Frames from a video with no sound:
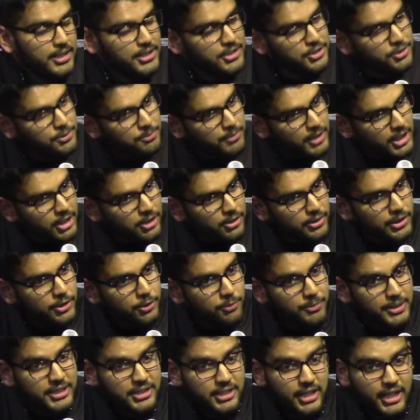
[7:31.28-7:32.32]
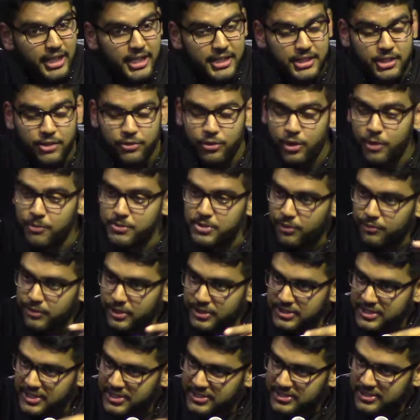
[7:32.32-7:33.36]
Tomorrow he'll be tying the ropes of your
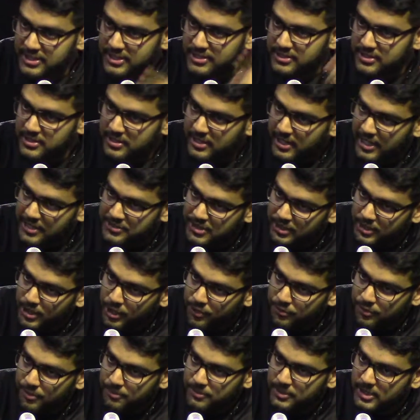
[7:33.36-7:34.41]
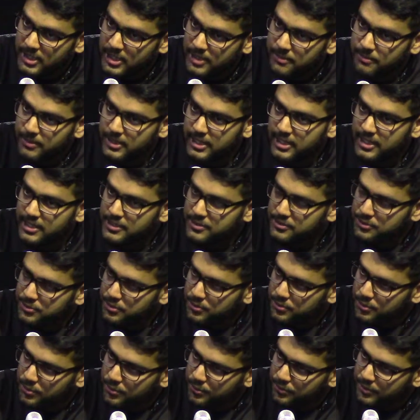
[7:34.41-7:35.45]
sisters as they go from Karbala to
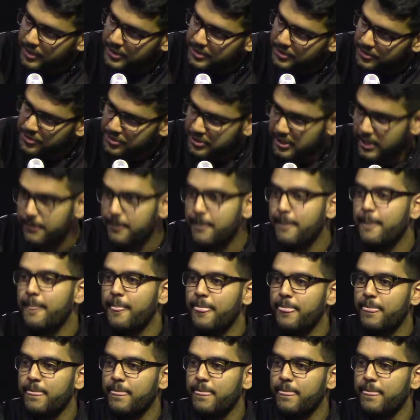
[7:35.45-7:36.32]
Kufa to Sham.